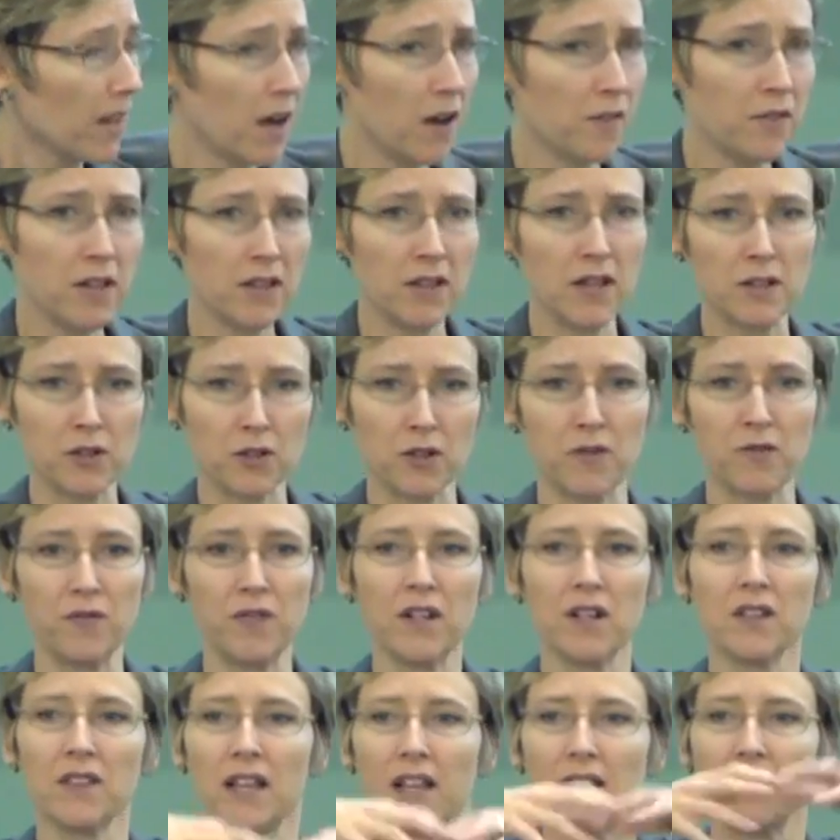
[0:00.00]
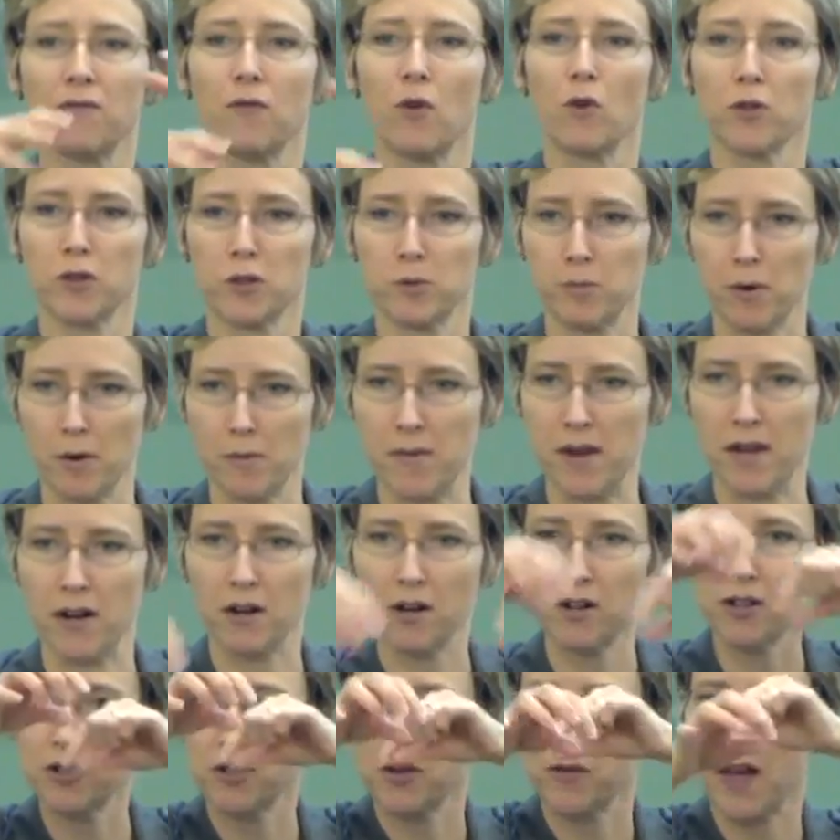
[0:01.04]
the electric field like volts per
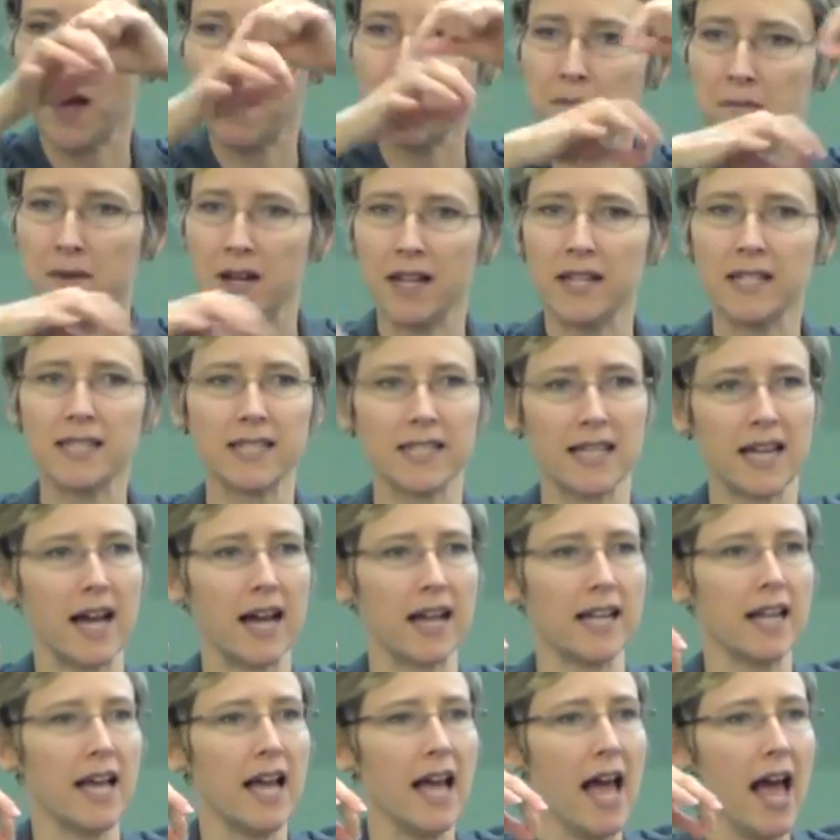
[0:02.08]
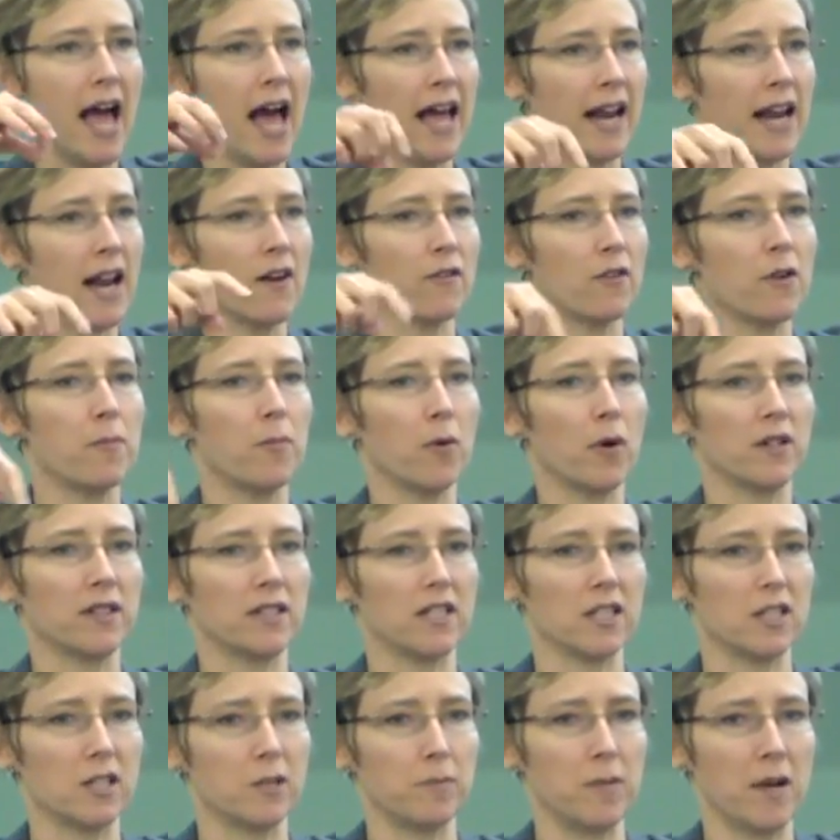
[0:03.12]
meter. So that means that at every point
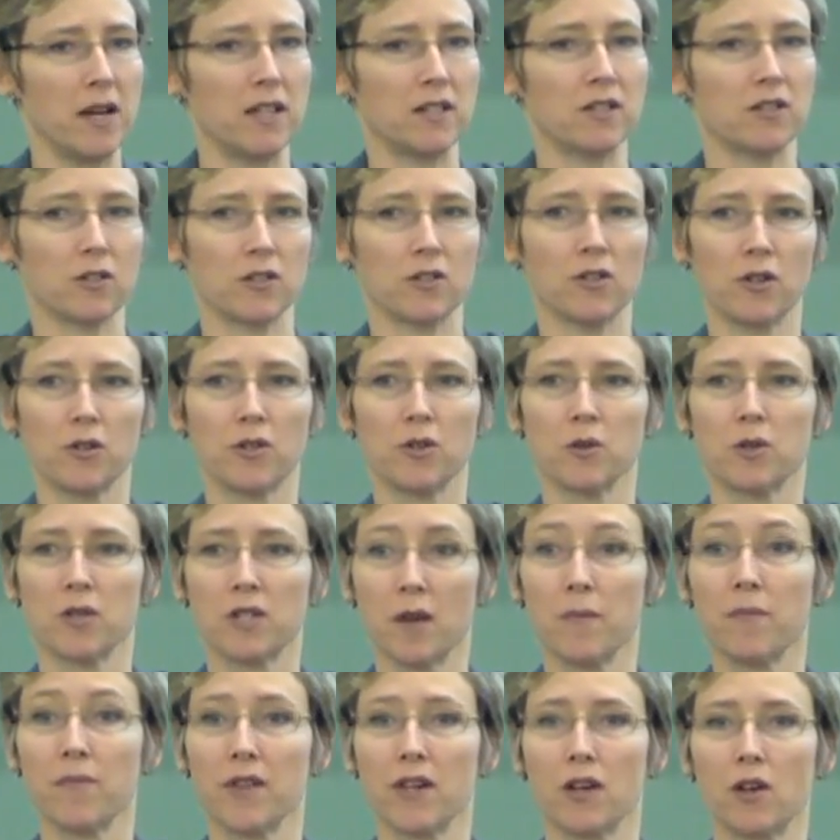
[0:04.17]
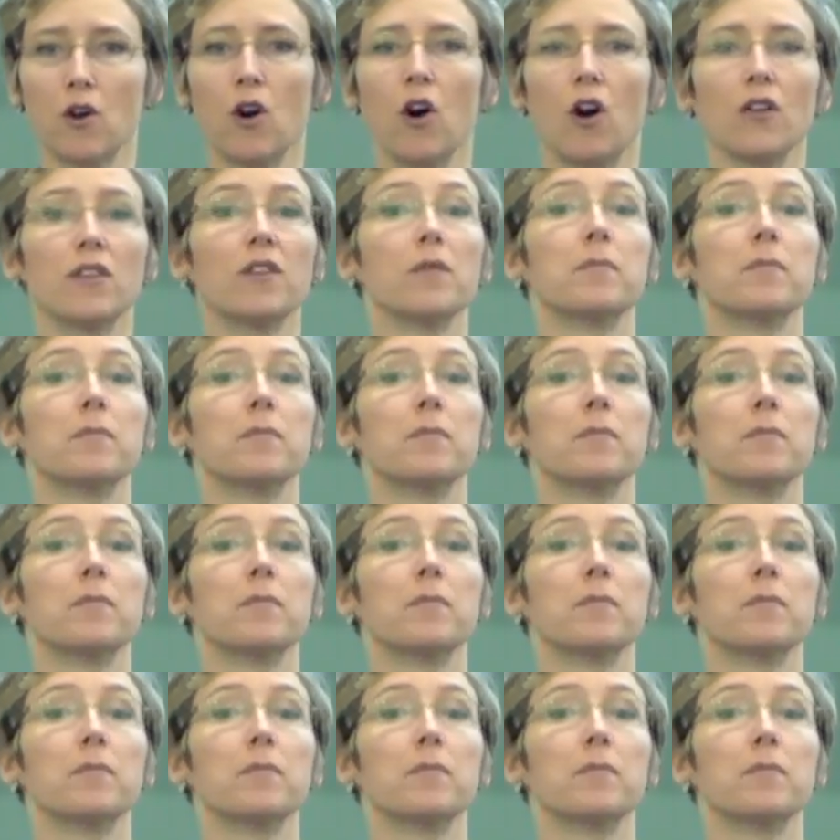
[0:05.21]
in space, there's also something called the